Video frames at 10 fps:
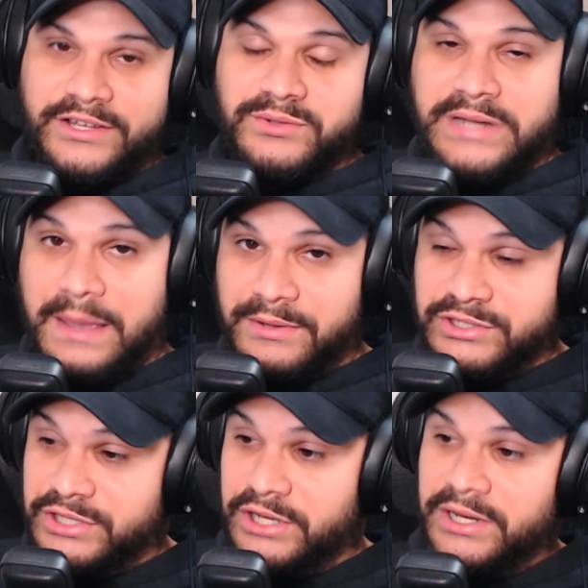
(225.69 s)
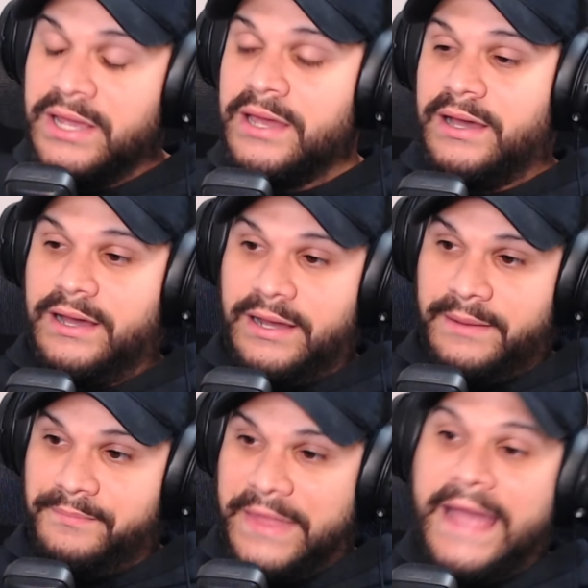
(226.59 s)
extra damage done
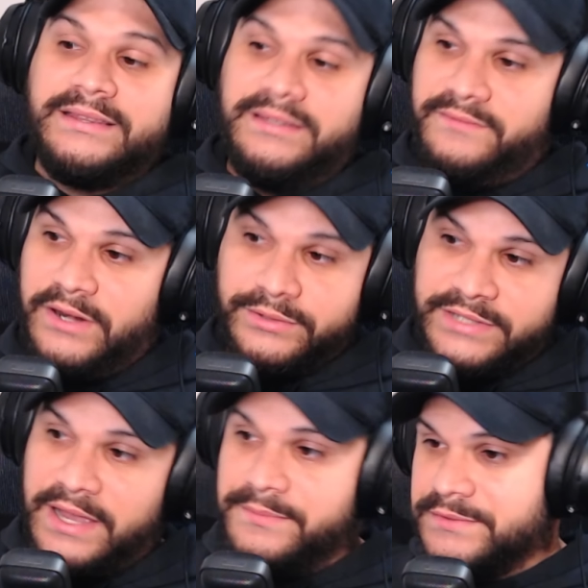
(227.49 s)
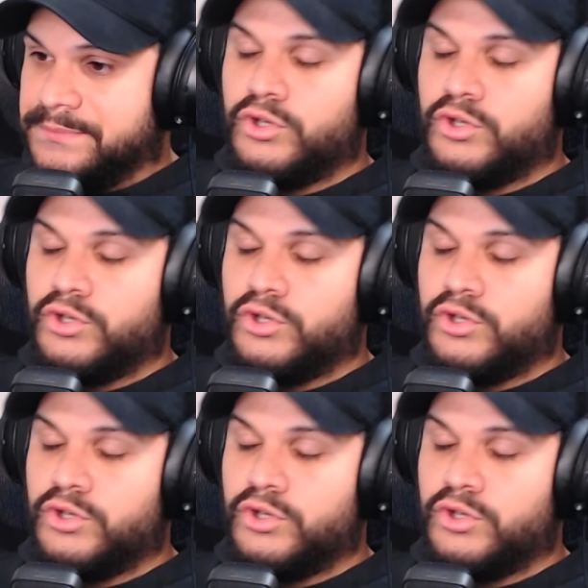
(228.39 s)
active at all times.